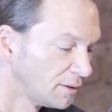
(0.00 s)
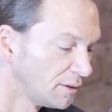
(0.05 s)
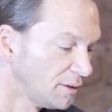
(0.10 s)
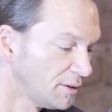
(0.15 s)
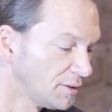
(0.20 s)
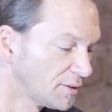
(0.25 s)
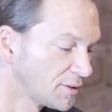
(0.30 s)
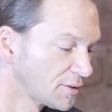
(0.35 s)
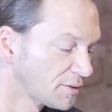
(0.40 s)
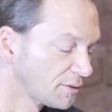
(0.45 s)

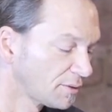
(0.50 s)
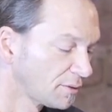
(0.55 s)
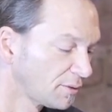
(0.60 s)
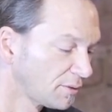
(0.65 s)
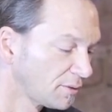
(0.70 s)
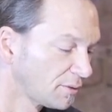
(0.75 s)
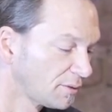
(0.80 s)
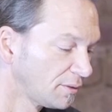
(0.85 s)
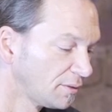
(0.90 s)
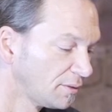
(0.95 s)
is
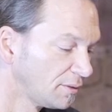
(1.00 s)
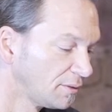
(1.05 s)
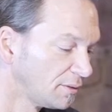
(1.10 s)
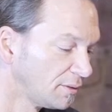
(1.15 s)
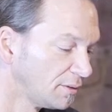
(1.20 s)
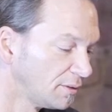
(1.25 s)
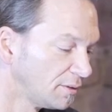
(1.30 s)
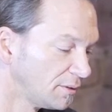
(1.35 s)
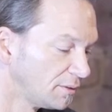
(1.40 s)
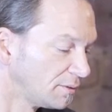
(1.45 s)

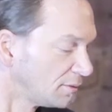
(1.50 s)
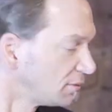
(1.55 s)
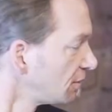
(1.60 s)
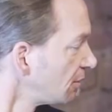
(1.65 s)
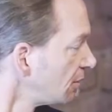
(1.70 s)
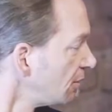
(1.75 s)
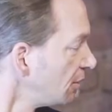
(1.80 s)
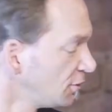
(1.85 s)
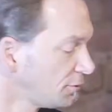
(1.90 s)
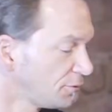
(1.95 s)

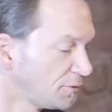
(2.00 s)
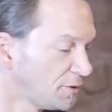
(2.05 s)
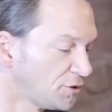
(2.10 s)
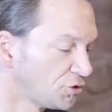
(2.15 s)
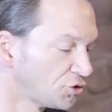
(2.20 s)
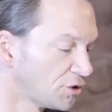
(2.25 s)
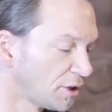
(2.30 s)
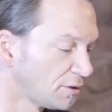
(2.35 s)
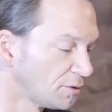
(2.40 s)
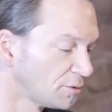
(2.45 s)
if
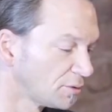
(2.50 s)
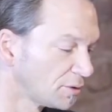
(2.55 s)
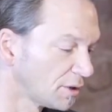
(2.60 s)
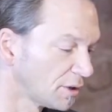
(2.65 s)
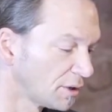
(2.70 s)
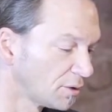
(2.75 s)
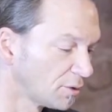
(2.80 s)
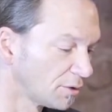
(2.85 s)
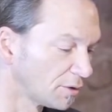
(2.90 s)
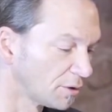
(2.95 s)
these genuine
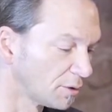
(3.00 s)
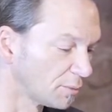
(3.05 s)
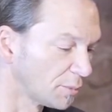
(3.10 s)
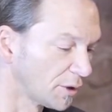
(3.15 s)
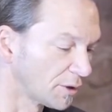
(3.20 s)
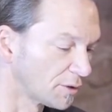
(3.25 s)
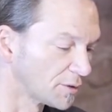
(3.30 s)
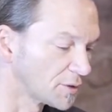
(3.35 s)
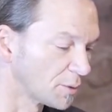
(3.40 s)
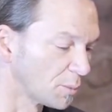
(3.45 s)
higher order
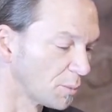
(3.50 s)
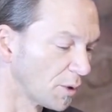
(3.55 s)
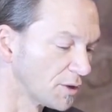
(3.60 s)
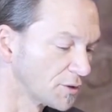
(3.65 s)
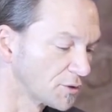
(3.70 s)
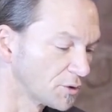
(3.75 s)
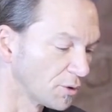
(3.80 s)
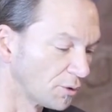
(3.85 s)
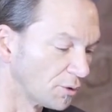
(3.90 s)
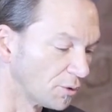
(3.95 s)
patterns are
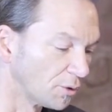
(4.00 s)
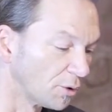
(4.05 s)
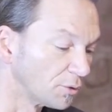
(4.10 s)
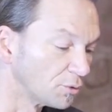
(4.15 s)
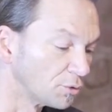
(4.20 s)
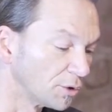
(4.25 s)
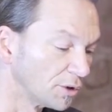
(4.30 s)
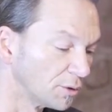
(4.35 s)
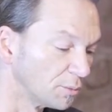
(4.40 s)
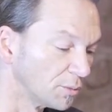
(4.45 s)
based on
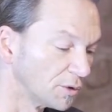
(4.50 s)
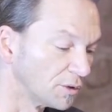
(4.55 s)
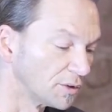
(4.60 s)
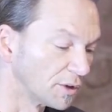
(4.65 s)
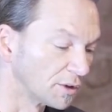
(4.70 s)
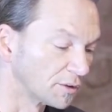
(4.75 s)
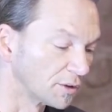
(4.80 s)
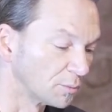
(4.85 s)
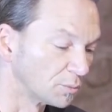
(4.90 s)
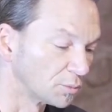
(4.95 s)
non-random
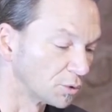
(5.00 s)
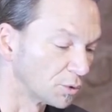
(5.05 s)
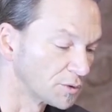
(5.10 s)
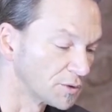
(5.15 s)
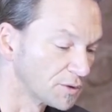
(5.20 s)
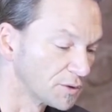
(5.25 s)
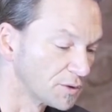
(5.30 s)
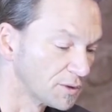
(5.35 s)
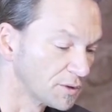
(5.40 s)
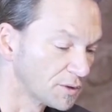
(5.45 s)
interacting
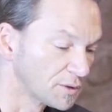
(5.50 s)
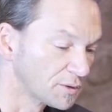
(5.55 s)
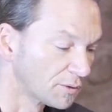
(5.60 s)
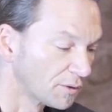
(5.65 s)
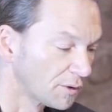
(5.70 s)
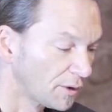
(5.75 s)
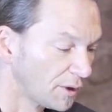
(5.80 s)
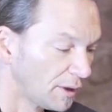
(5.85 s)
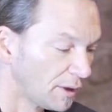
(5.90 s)
processes,